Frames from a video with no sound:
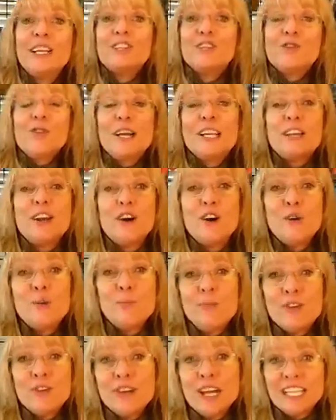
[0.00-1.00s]
So I
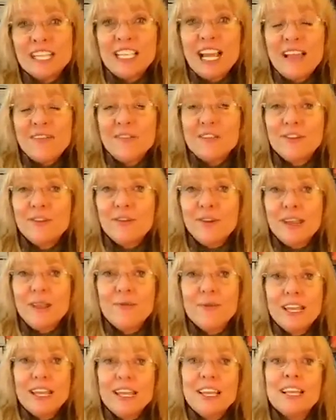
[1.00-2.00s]
hope you guys have a great
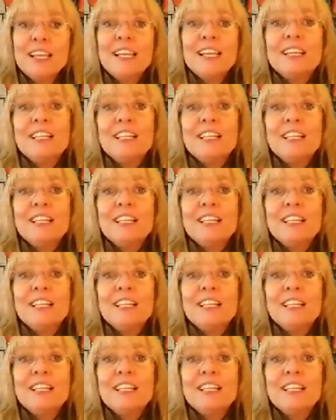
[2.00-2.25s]
week.